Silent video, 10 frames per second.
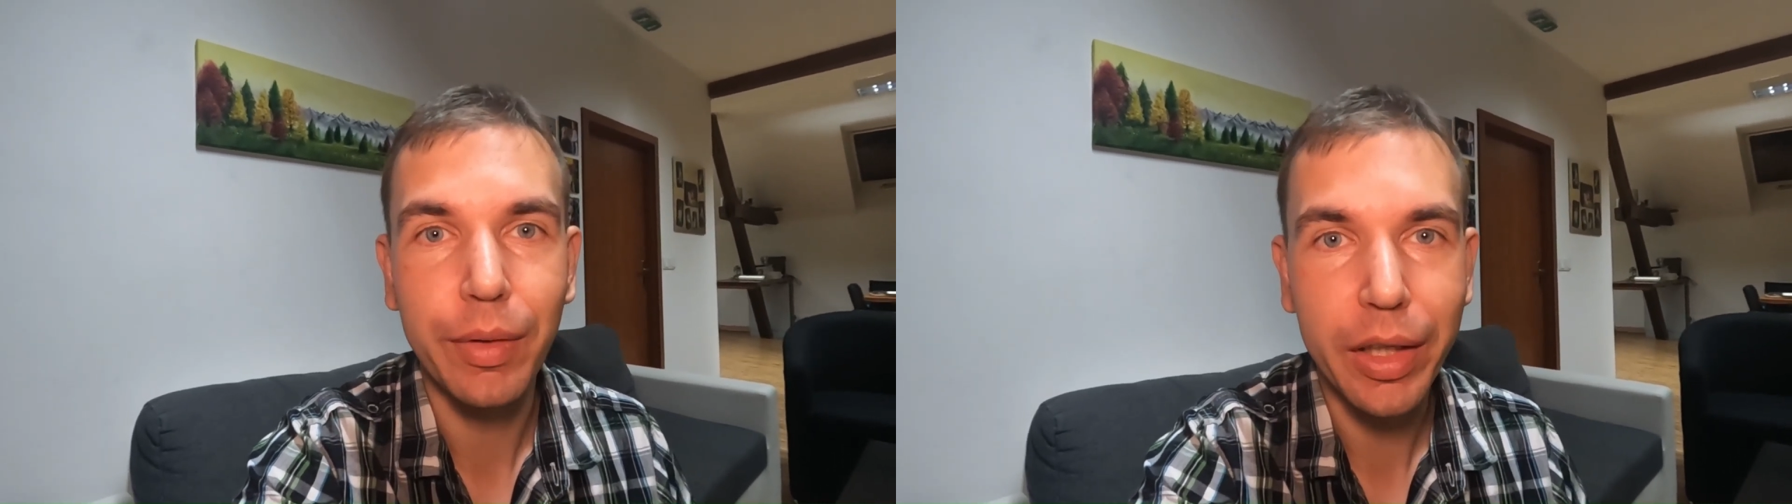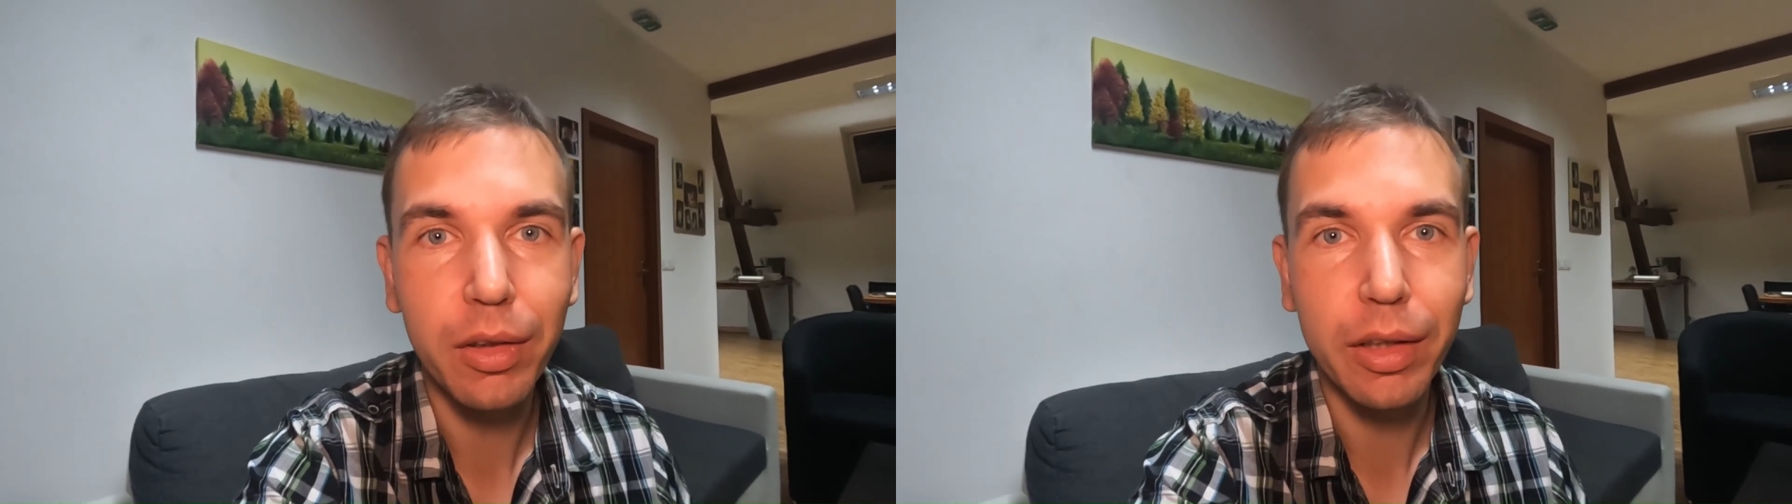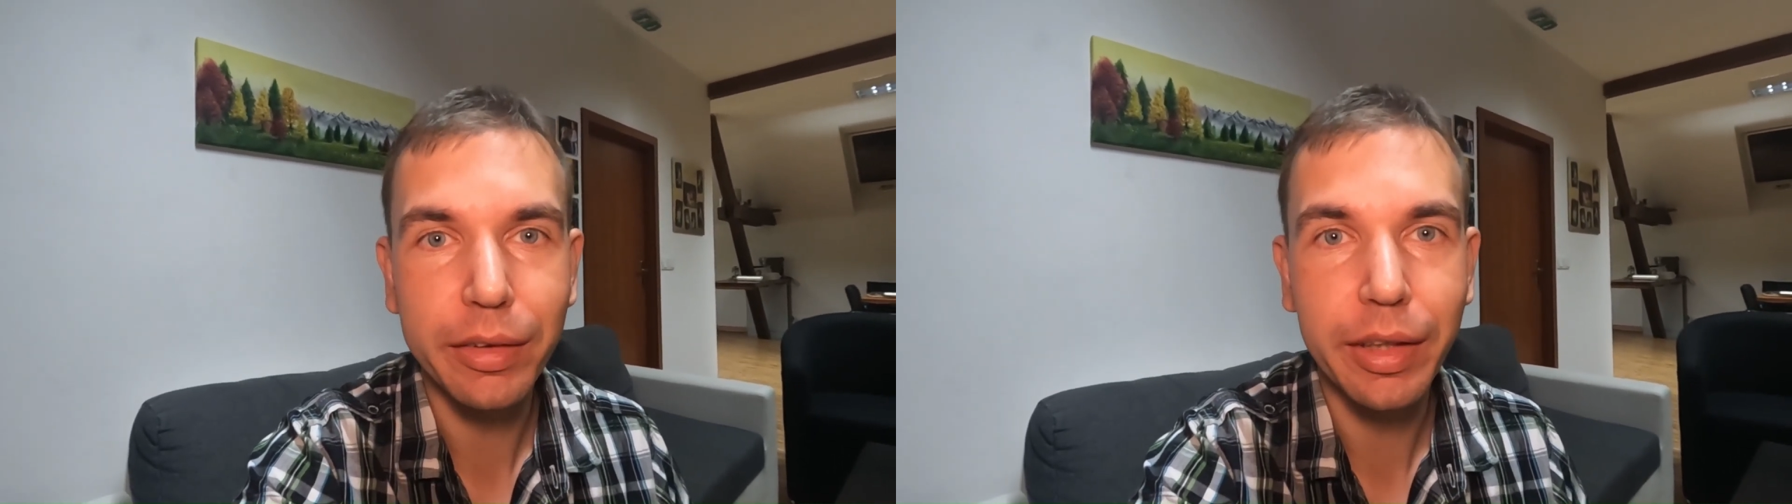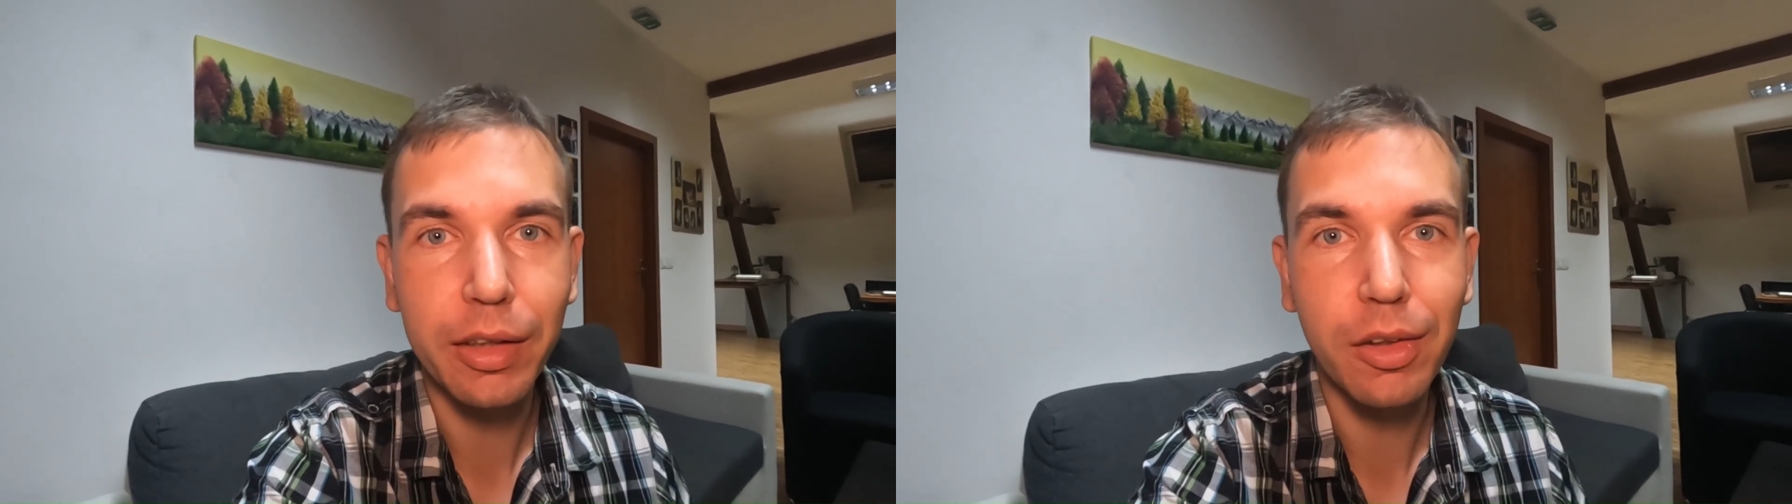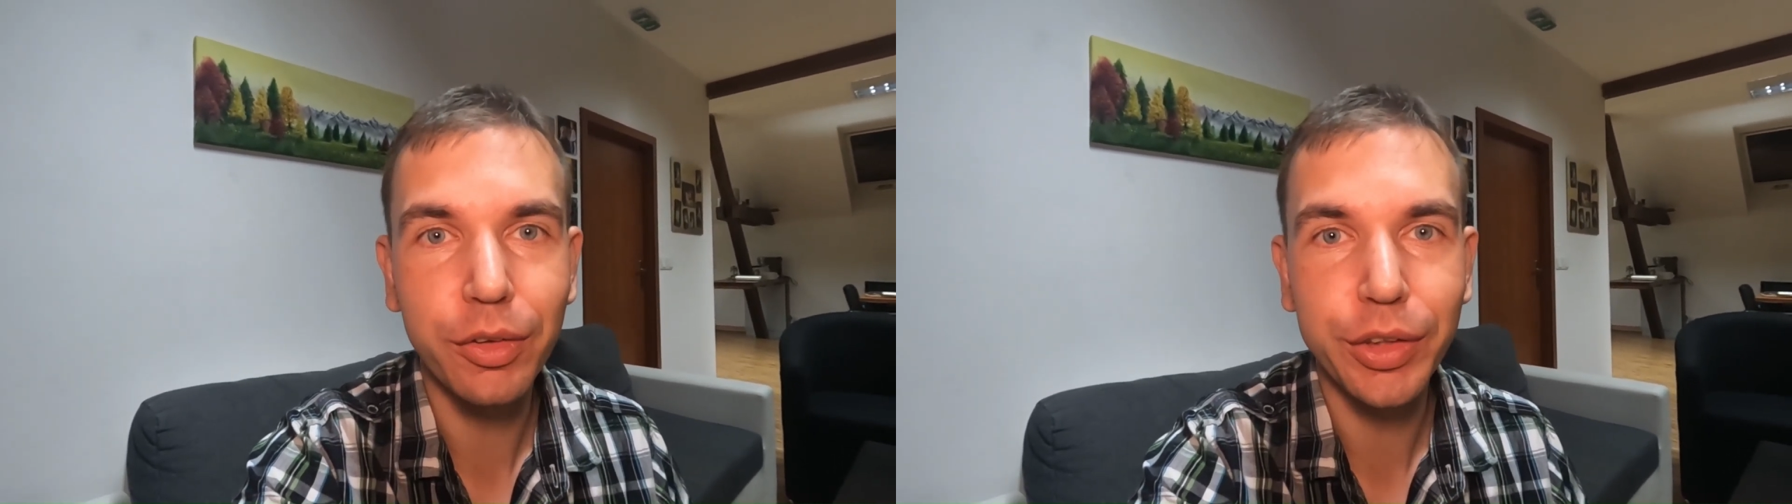regular
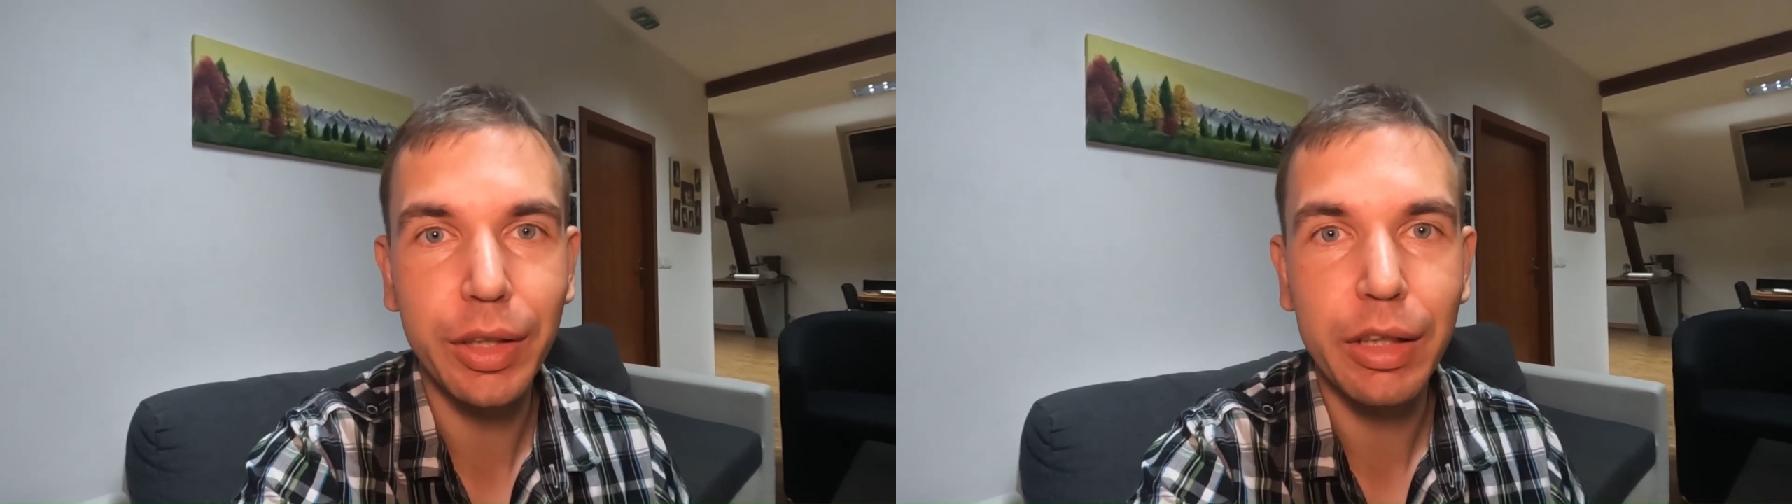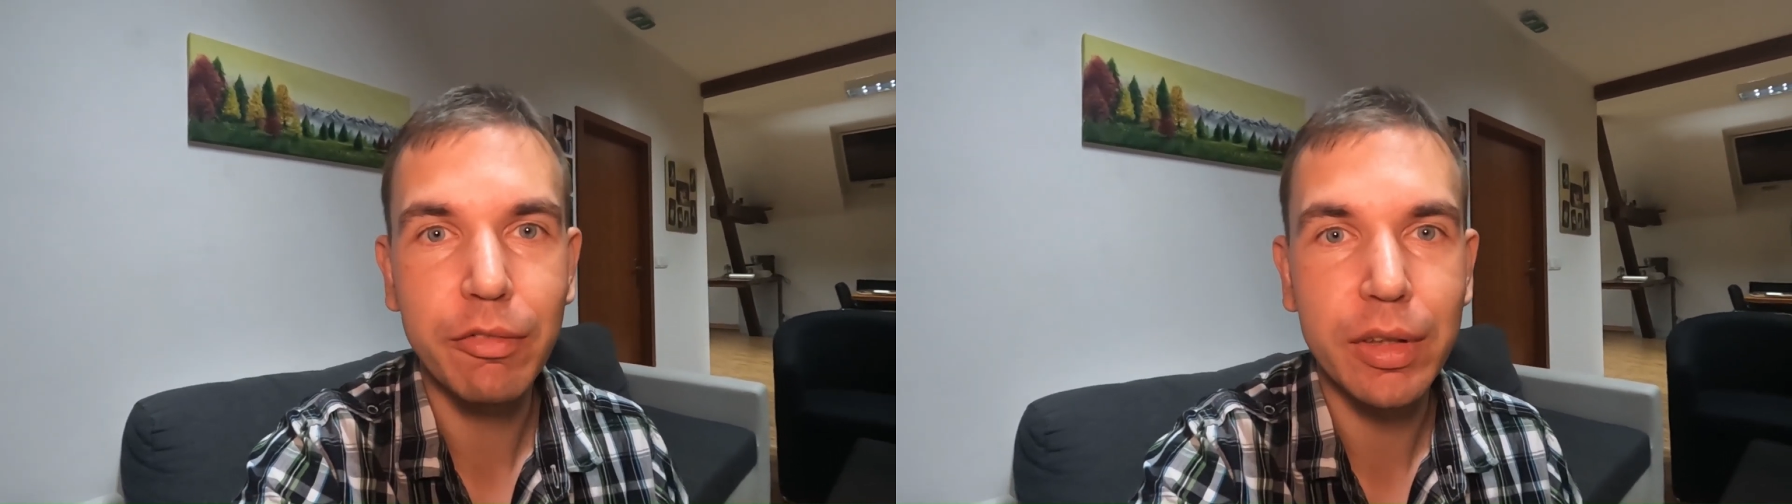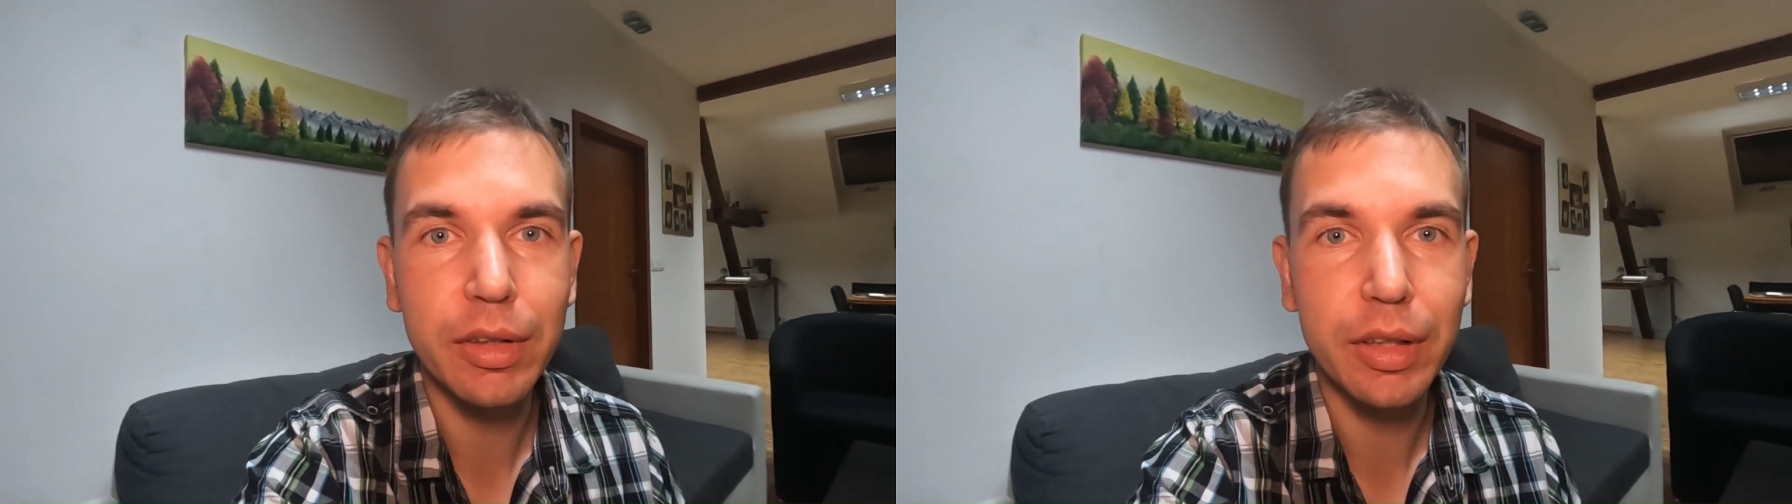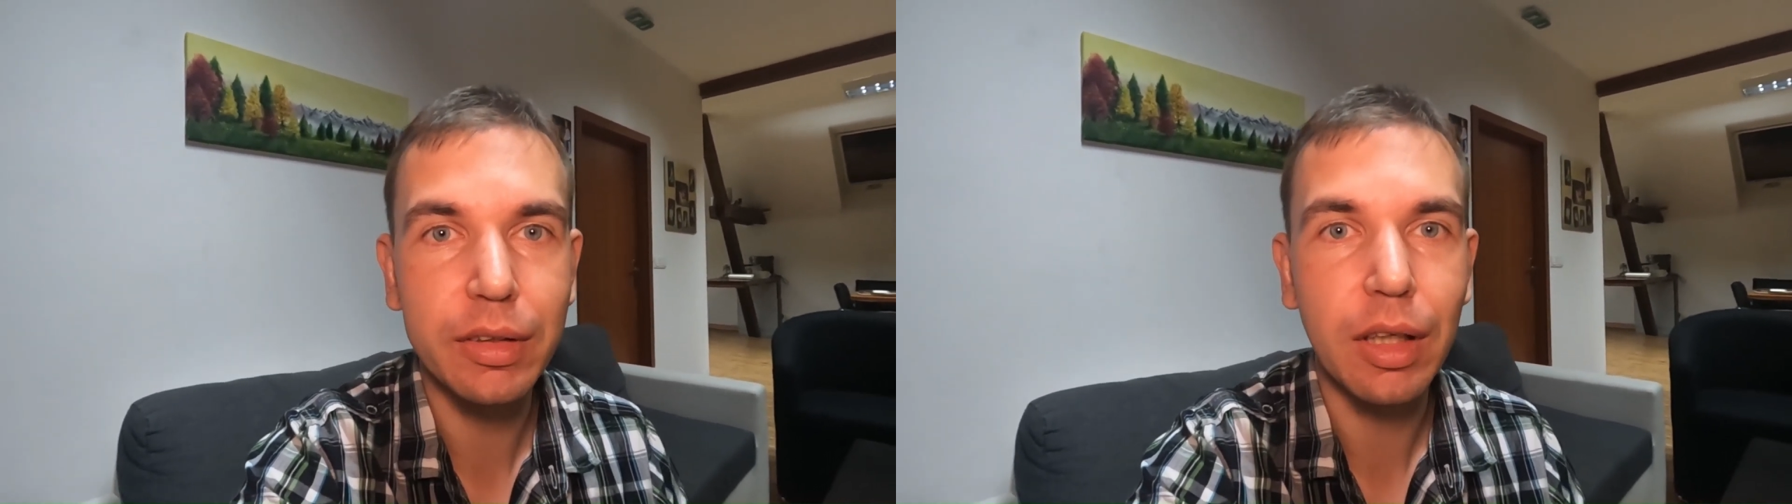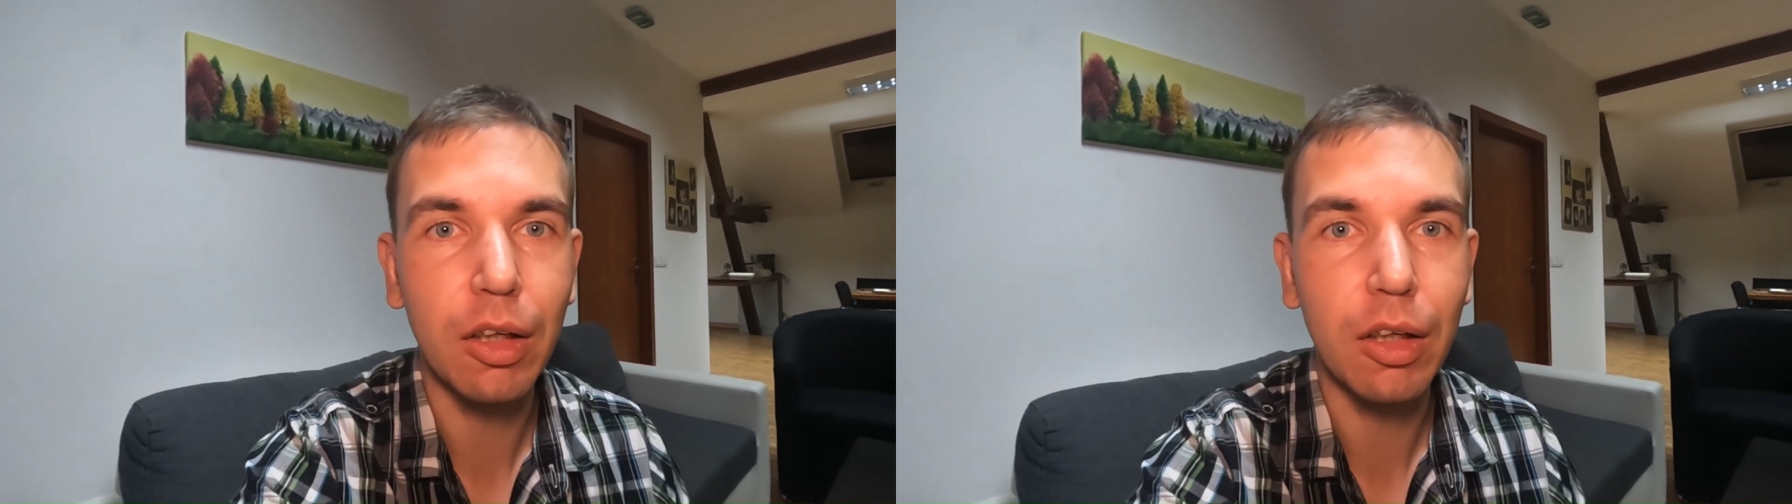technology invented